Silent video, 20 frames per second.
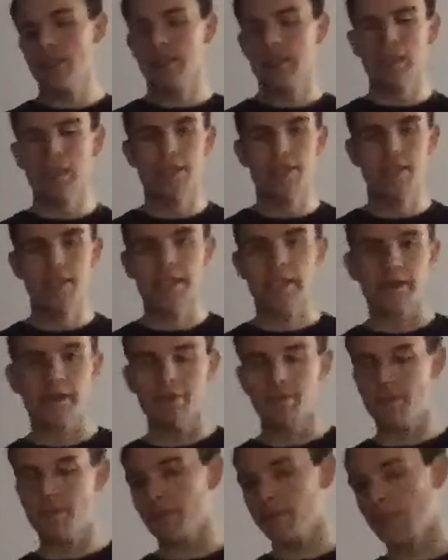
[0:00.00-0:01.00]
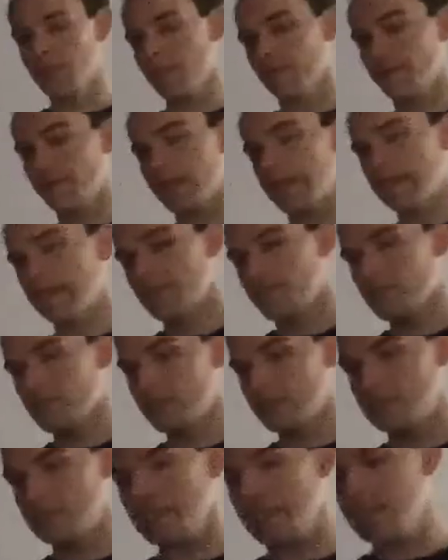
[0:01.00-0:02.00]
You can hear it bubbling away and you can
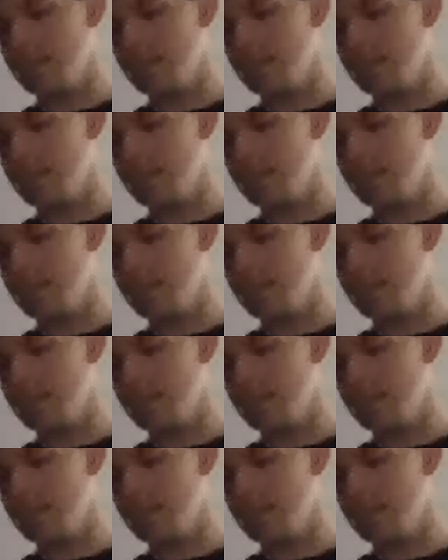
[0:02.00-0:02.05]
see